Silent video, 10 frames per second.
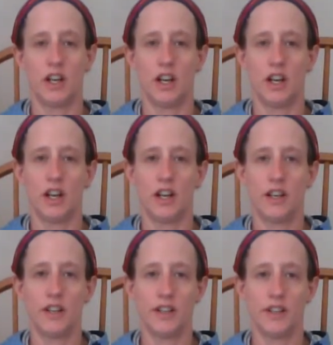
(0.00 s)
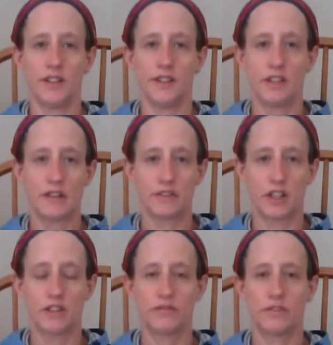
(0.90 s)
I left
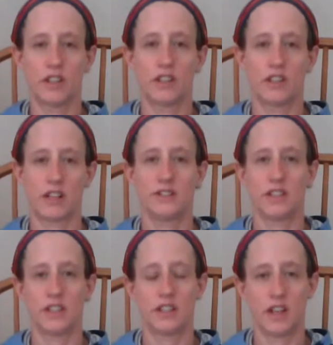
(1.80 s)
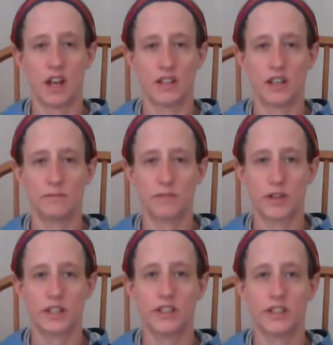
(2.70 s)
off where I said I got
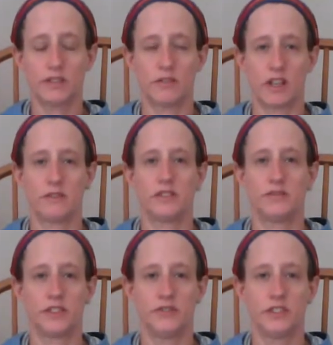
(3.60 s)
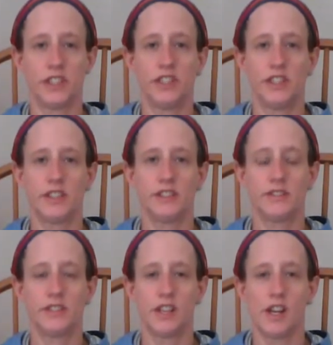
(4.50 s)
pregnant when I was 15,